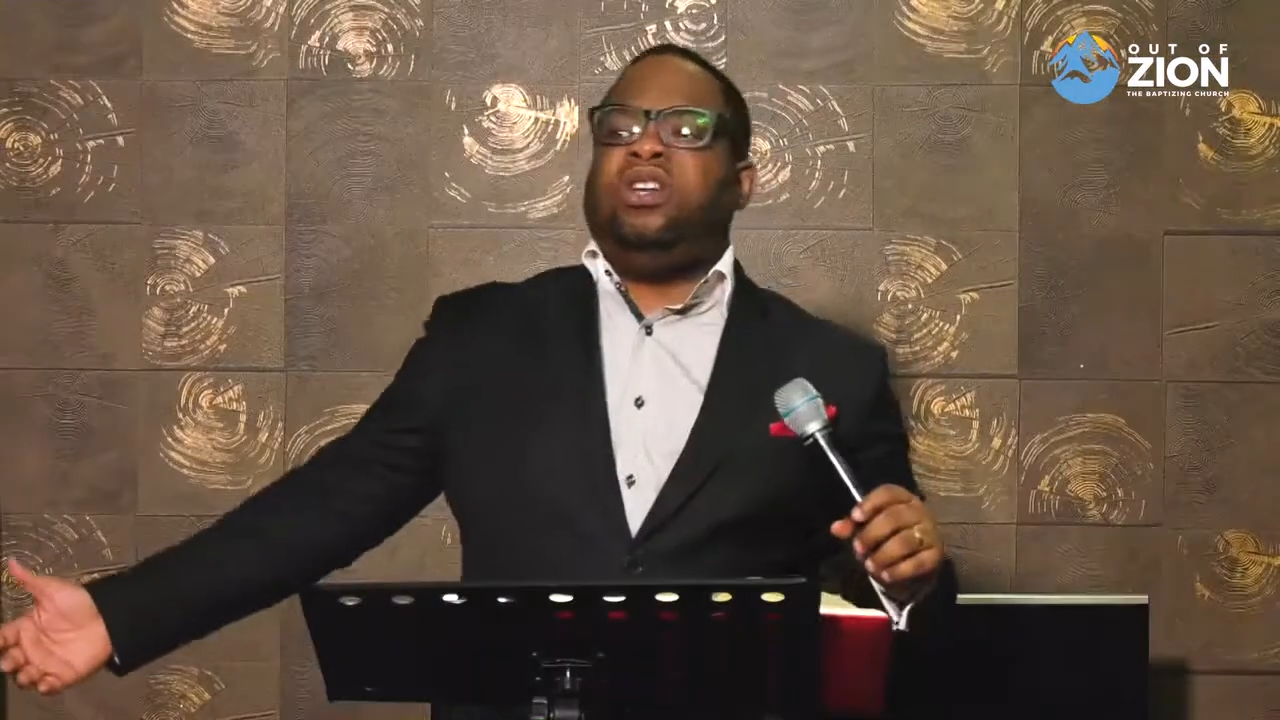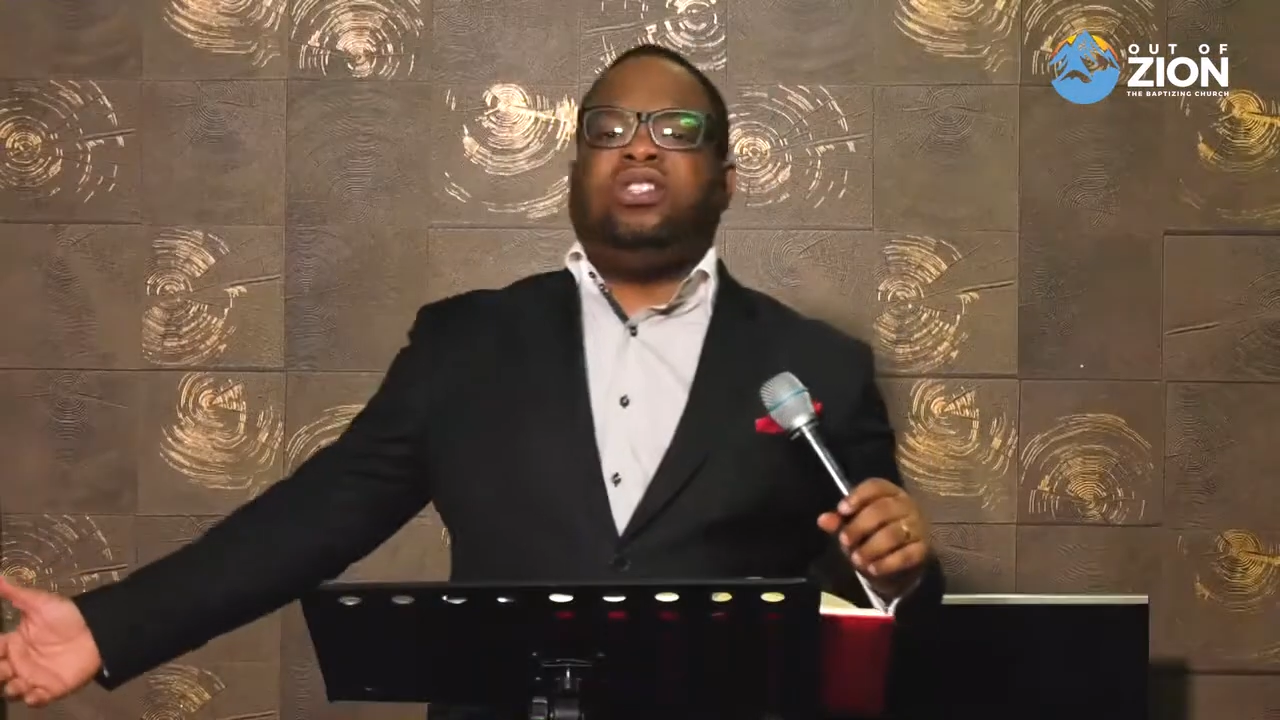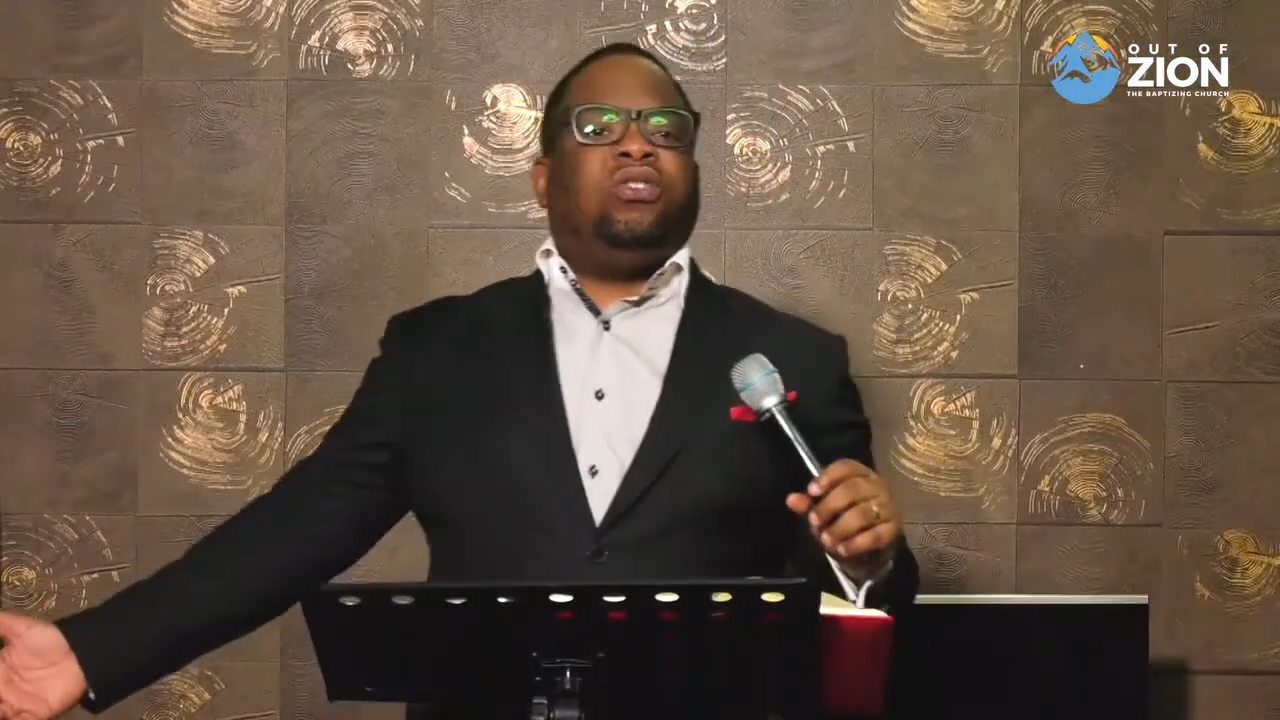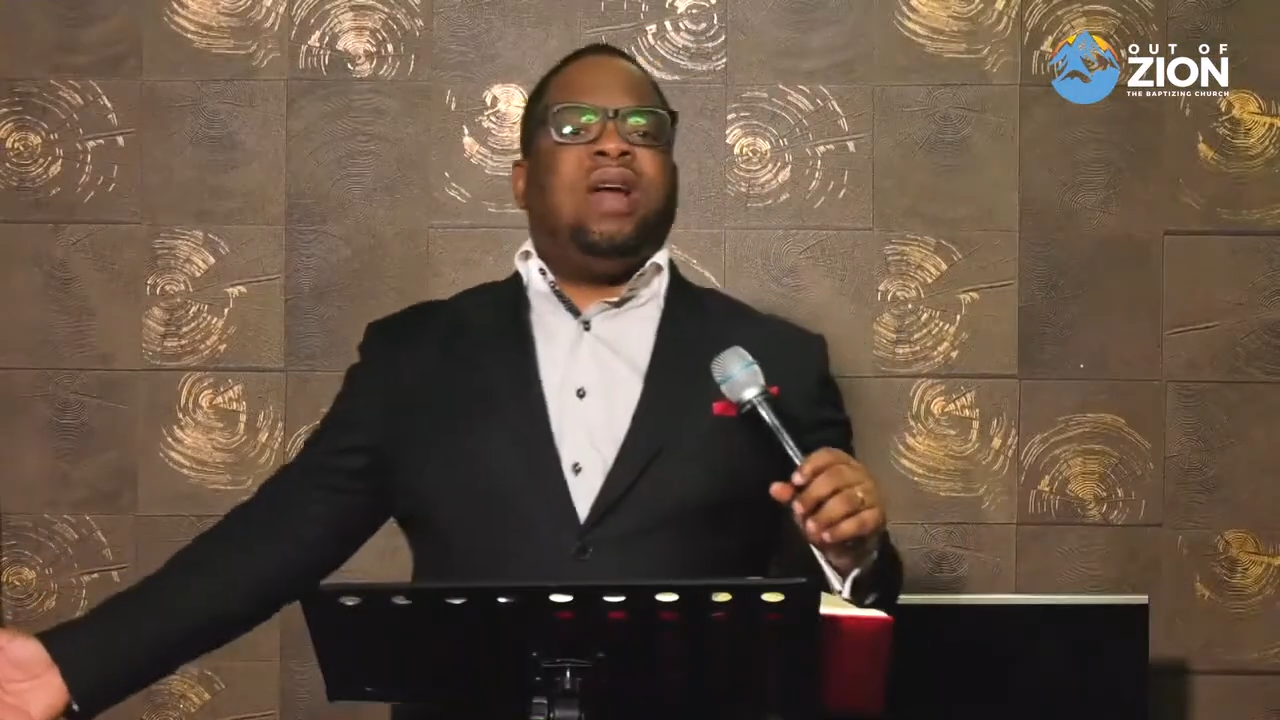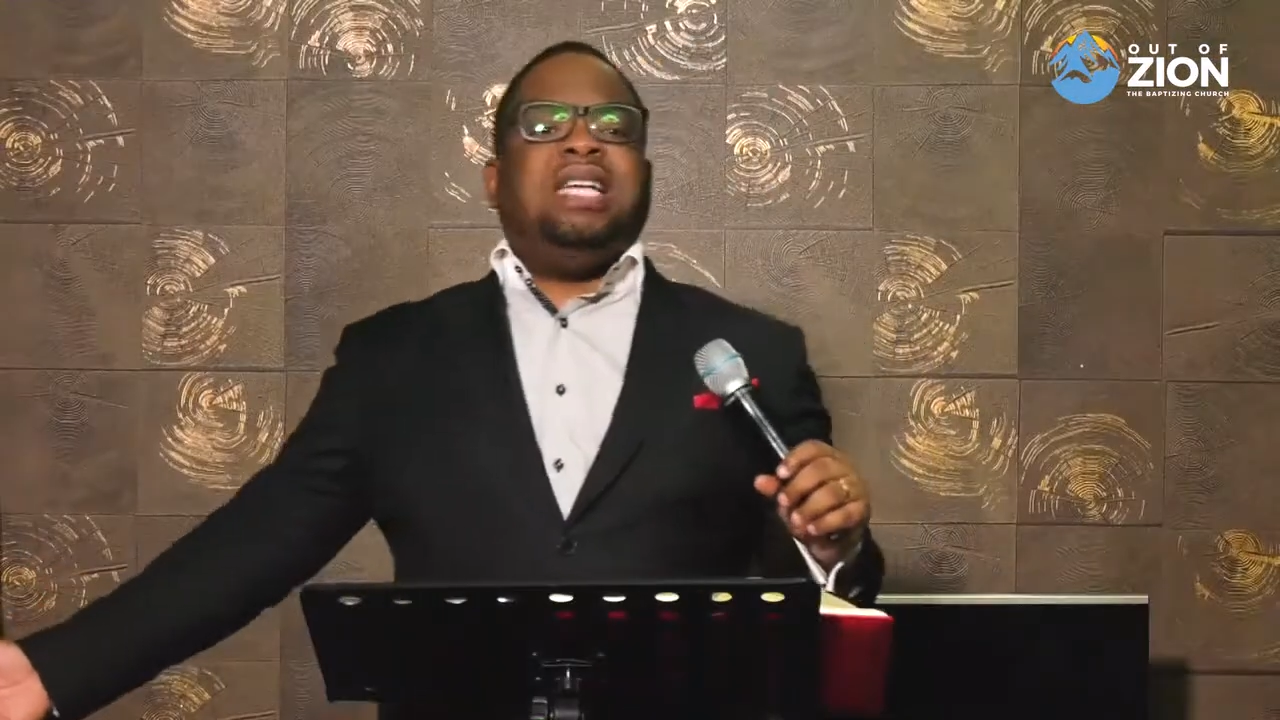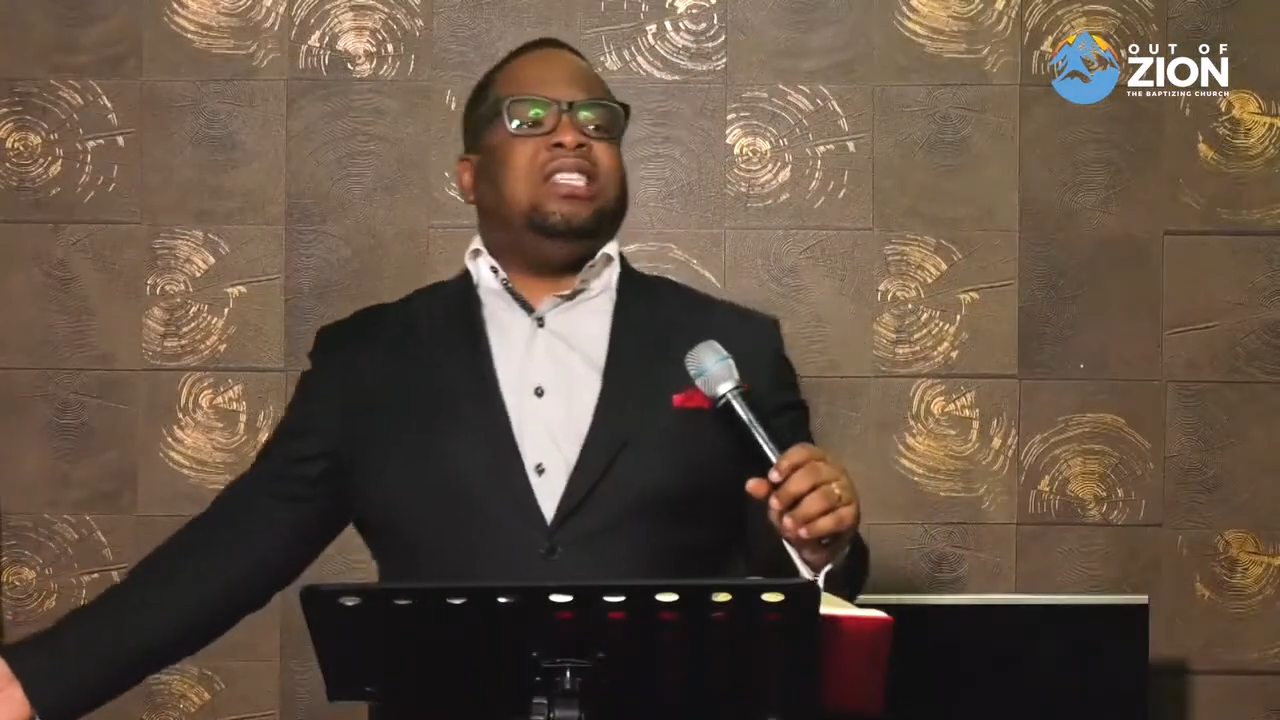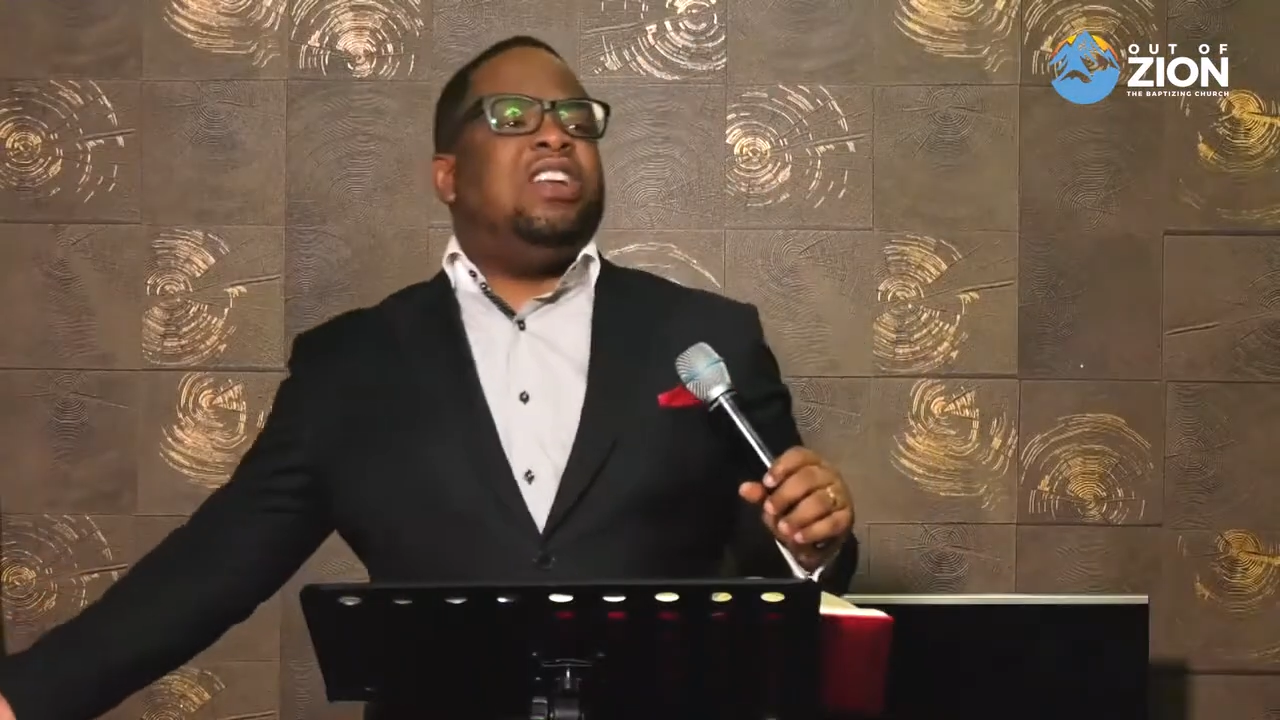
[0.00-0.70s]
was Christ.